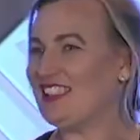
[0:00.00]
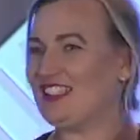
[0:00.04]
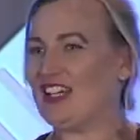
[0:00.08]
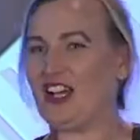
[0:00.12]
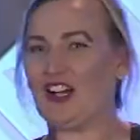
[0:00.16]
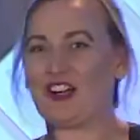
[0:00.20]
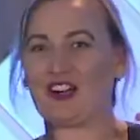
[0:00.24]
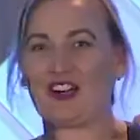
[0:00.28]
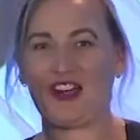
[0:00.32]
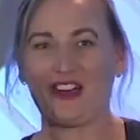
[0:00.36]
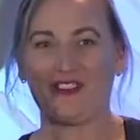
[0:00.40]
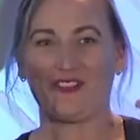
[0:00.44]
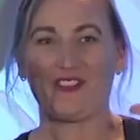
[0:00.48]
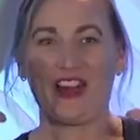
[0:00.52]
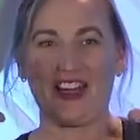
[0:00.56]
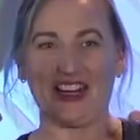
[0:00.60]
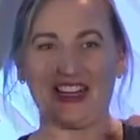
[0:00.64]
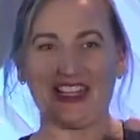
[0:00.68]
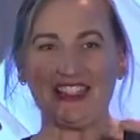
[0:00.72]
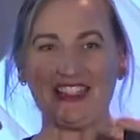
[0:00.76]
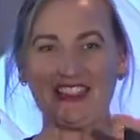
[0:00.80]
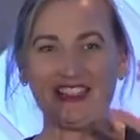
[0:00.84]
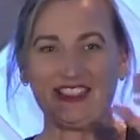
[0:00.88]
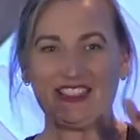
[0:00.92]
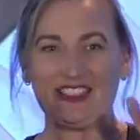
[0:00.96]
All right,
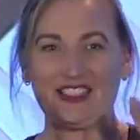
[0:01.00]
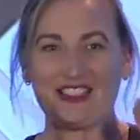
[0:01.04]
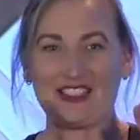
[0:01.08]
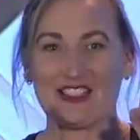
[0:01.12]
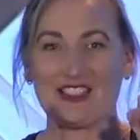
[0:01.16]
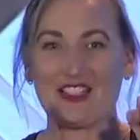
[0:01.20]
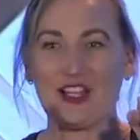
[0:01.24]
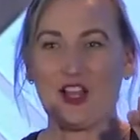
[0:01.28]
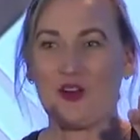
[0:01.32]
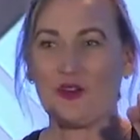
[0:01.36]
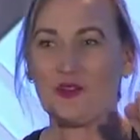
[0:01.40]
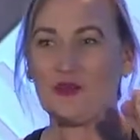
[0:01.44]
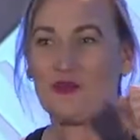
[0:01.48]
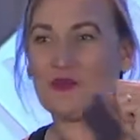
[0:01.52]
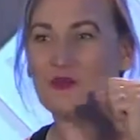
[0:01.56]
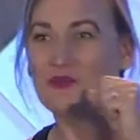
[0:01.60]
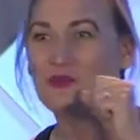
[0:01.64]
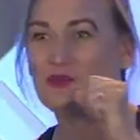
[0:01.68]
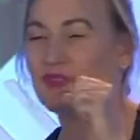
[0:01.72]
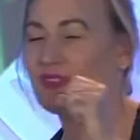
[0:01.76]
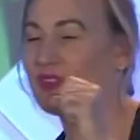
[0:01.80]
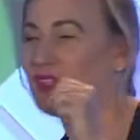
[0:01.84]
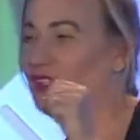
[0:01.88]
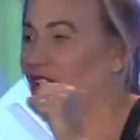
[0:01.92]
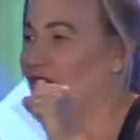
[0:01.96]
ready? Slow.
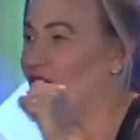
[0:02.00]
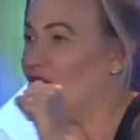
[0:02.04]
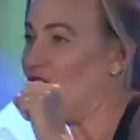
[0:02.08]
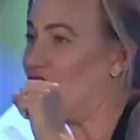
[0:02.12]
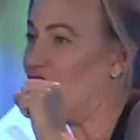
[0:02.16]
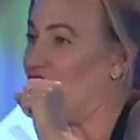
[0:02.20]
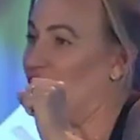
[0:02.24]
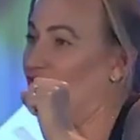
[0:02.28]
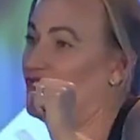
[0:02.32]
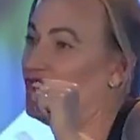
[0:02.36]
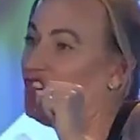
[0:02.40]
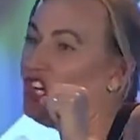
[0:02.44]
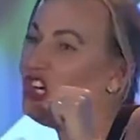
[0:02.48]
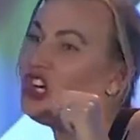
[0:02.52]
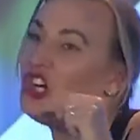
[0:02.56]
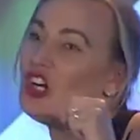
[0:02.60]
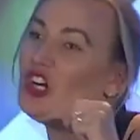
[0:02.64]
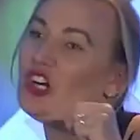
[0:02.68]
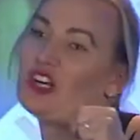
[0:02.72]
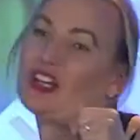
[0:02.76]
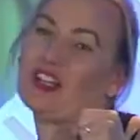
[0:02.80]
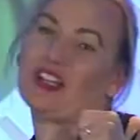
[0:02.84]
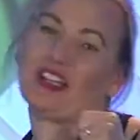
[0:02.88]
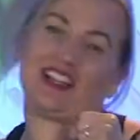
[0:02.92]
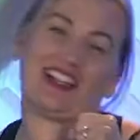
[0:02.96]

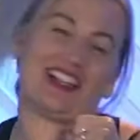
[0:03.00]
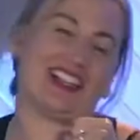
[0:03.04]
Hook,